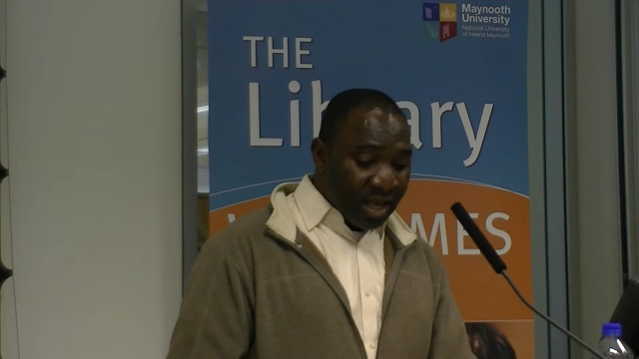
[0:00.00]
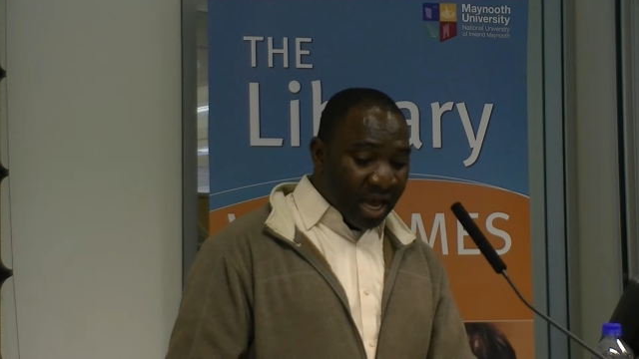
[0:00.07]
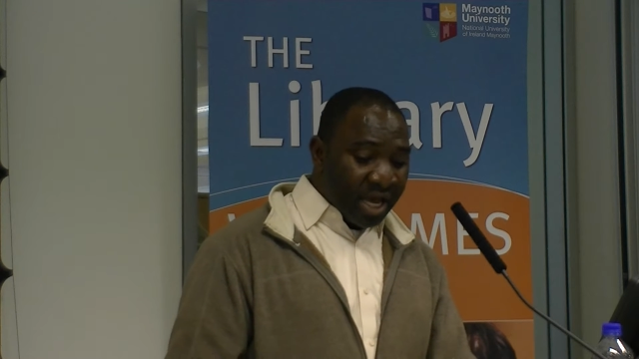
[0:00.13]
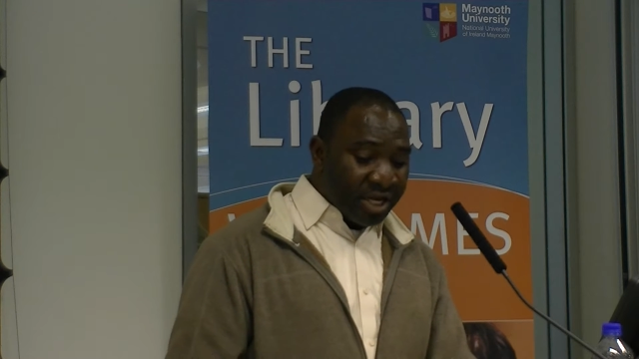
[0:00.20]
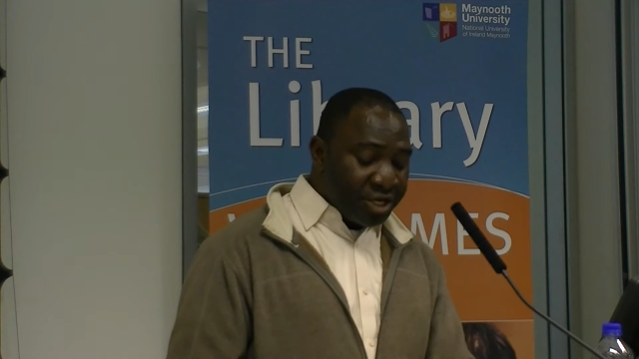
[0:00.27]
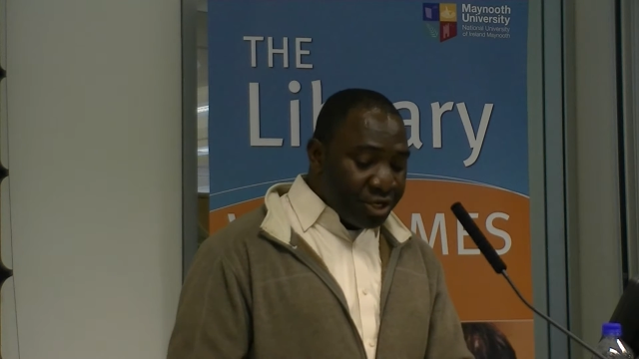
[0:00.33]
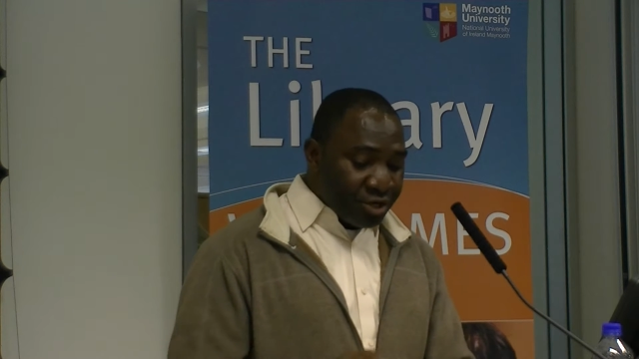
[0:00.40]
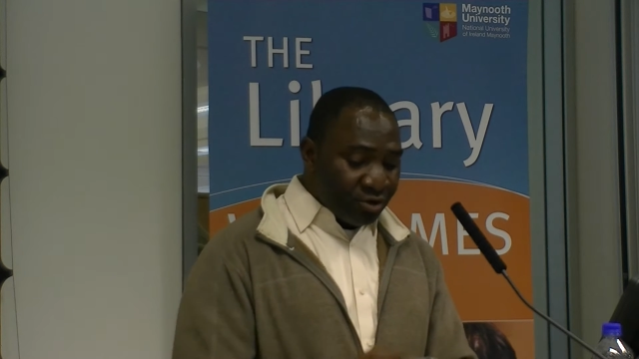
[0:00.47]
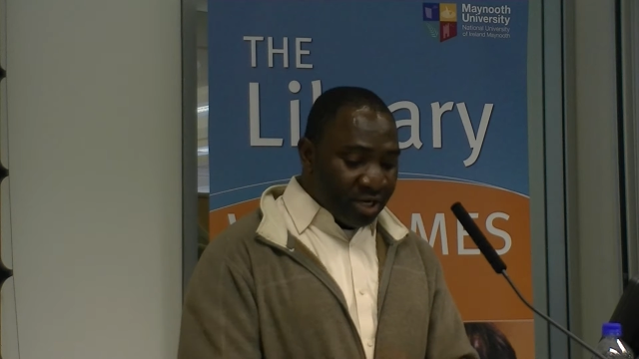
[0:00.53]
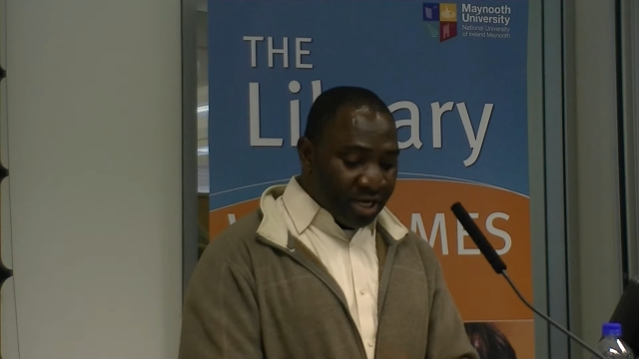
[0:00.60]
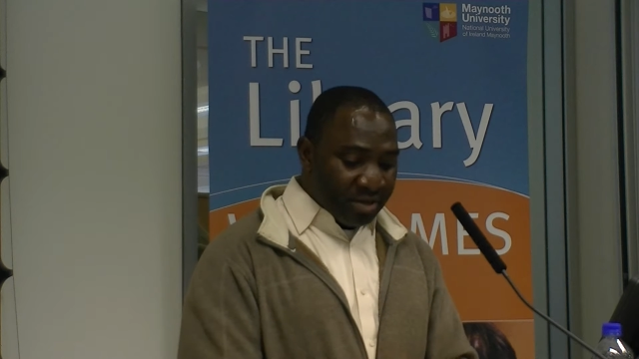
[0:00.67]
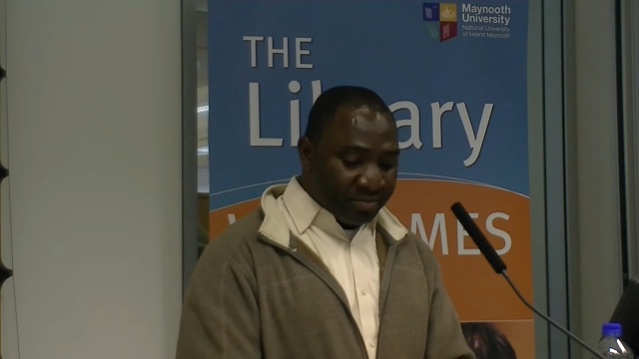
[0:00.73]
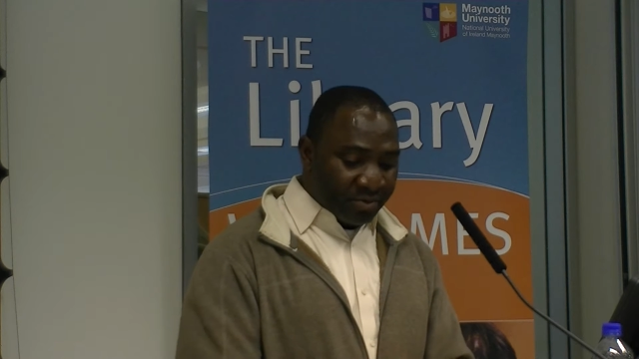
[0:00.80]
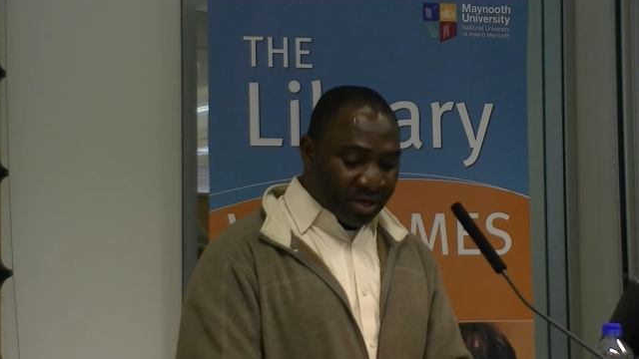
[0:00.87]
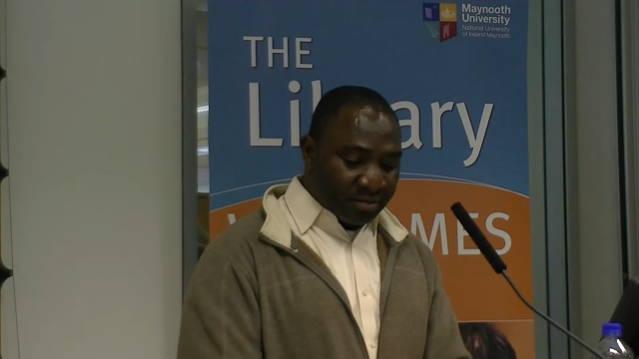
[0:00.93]
a
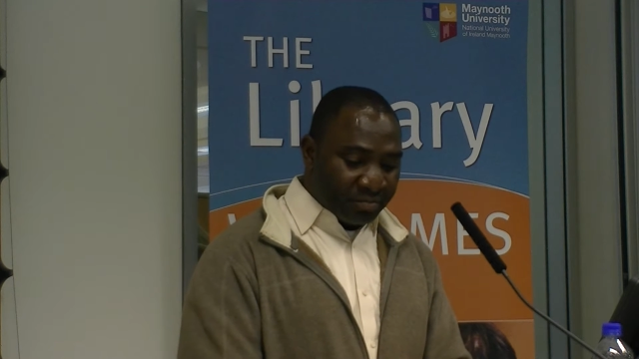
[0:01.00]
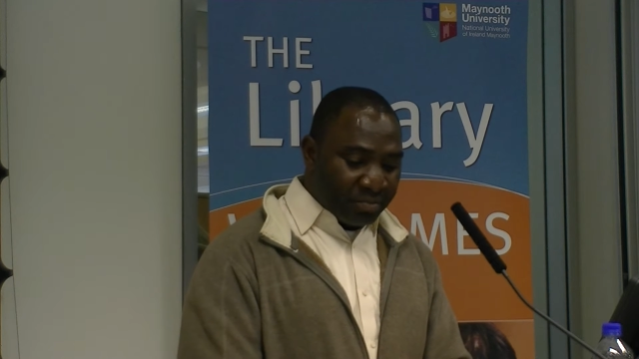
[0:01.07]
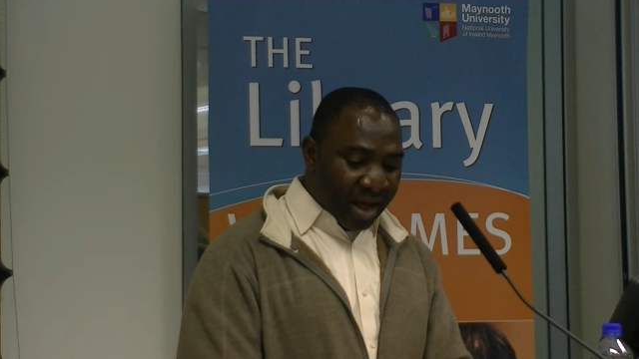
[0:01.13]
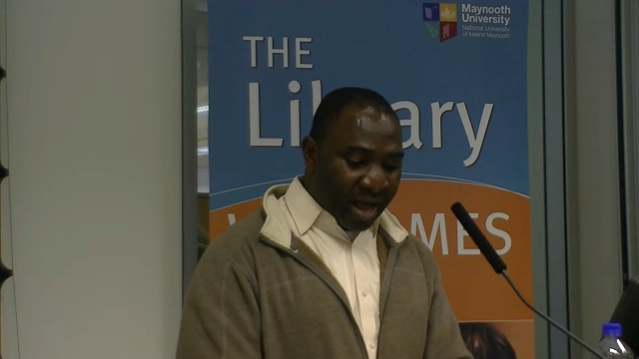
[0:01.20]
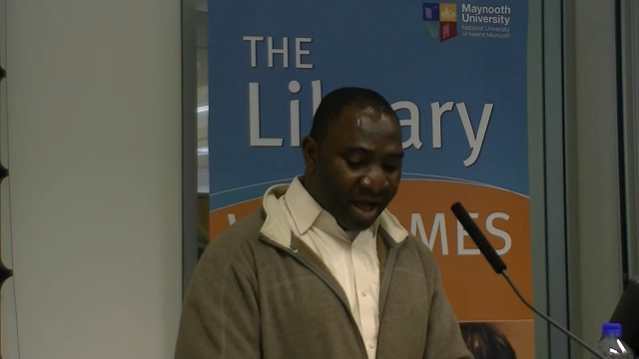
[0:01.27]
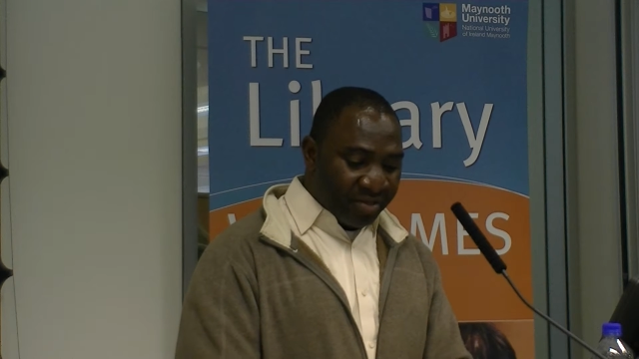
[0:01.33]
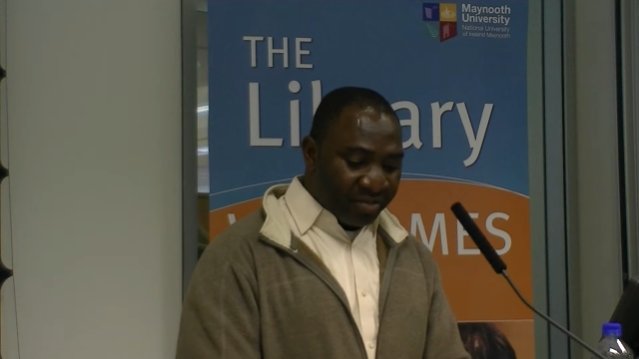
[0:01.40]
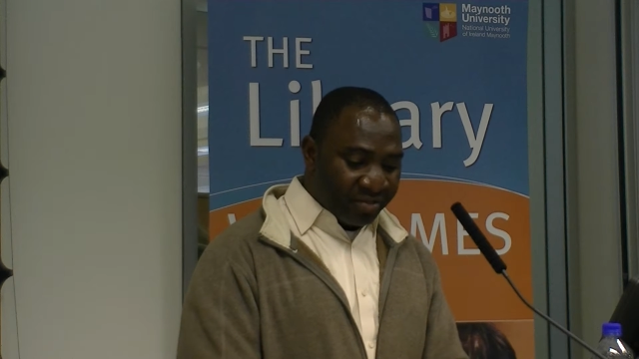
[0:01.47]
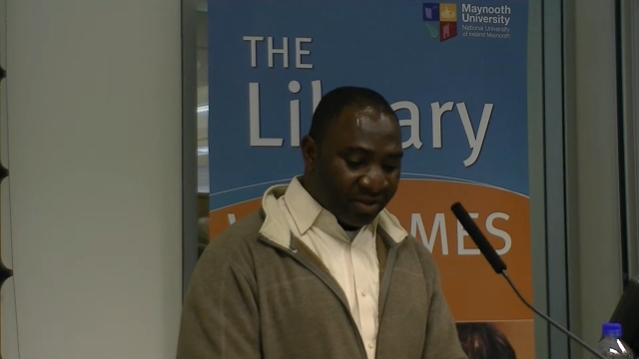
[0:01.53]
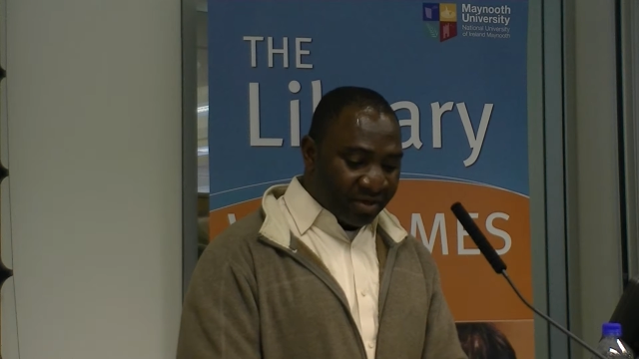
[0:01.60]
neoliberal path